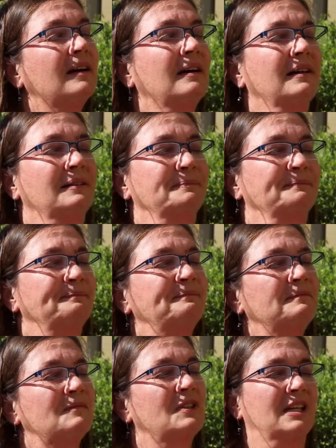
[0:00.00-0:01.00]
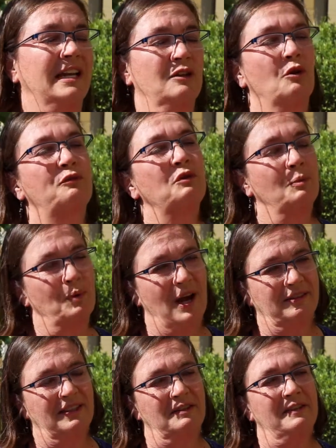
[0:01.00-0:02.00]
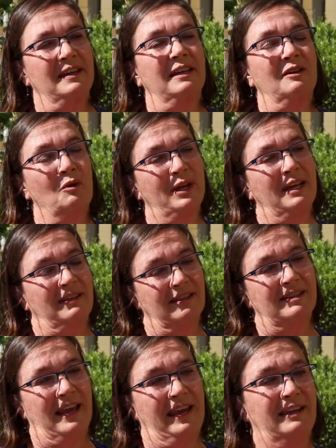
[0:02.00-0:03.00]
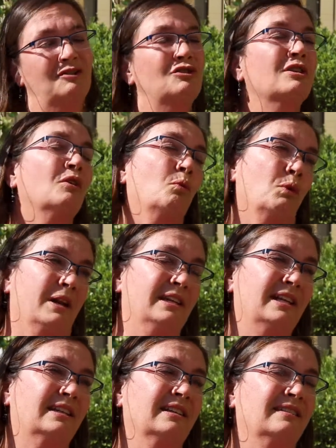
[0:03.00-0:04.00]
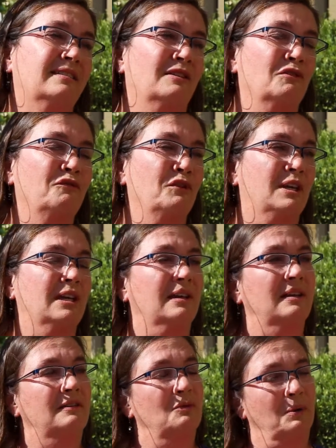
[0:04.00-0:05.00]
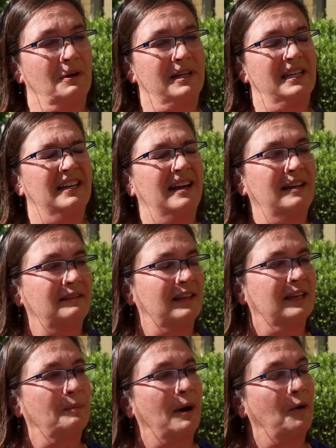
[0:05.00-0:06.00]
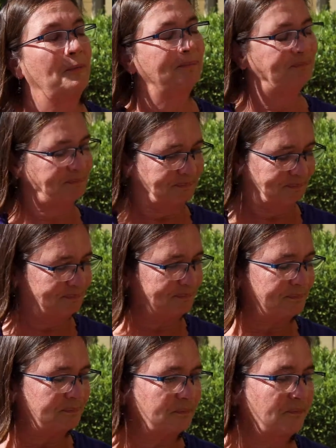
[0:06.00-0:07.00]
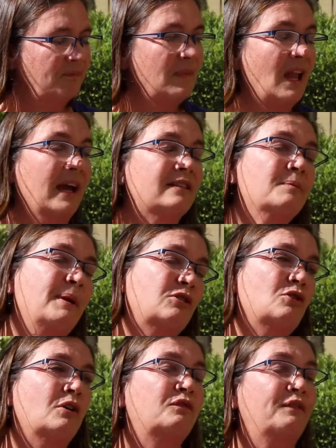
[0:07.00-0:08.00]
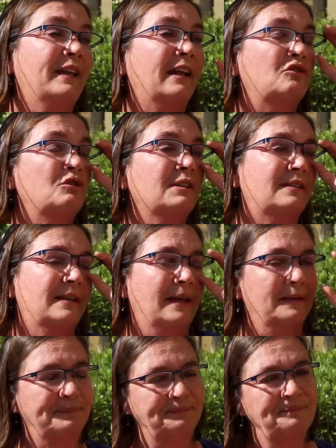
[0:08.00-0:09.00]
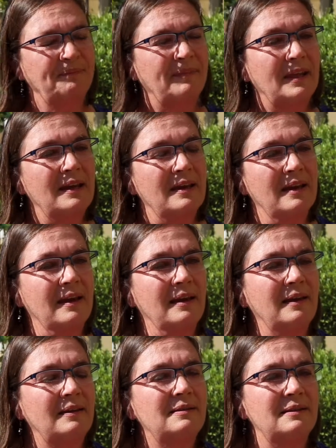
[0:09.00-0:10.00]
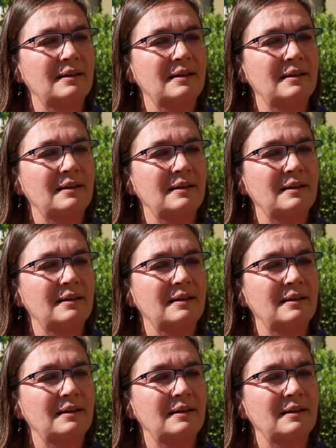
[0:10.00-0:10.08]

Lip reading: to kind of go through the process of thinking, okay, at this age, what I need to consider for kids, what I need to think about. I had to make sure I was financially set. And